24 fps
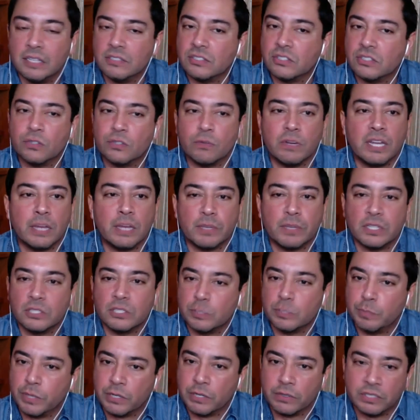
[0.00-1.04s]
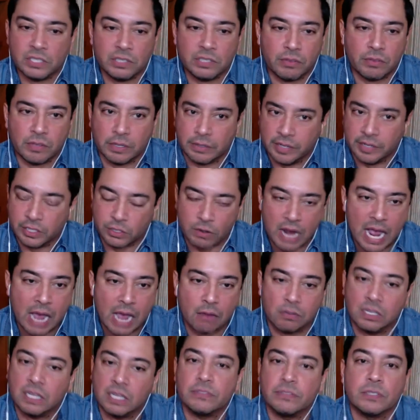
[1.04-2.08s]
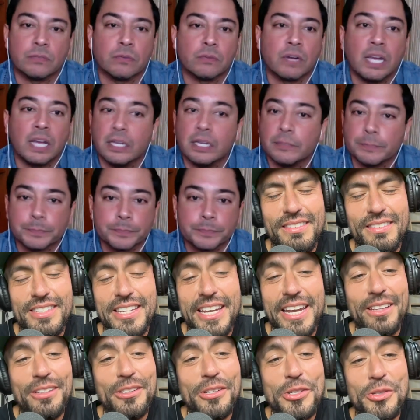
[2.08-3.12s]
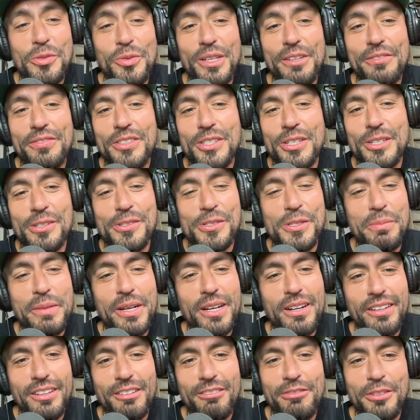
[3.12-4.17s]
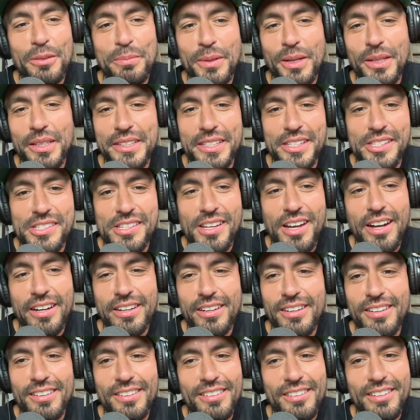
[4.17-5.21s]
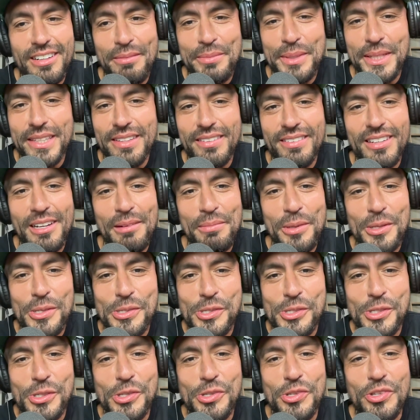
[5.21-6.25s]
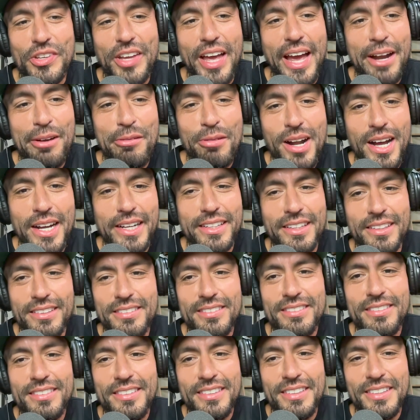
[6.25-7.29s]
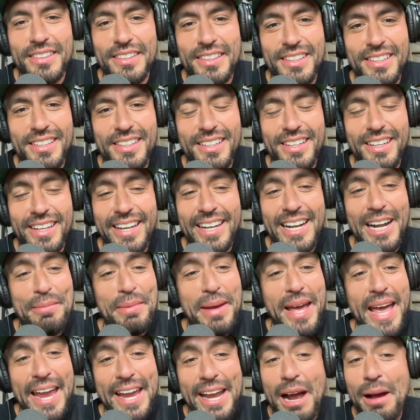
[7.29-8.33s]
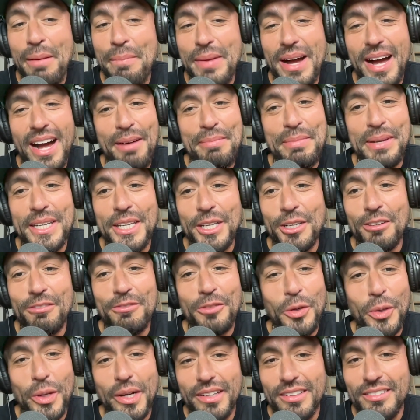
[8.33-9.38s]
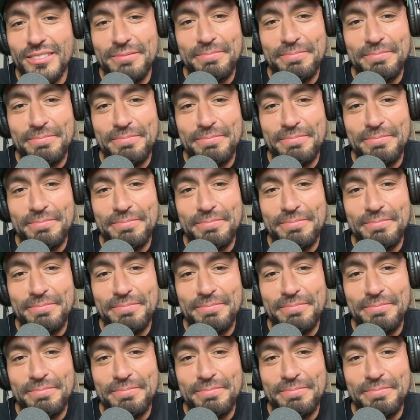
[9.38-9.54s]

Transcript: Instagram conspiracy theories are out left and right. Taylor Swift turns American football into soccer. I mean, the numbers just skyrocket, and I'm I'm, I'm here for it.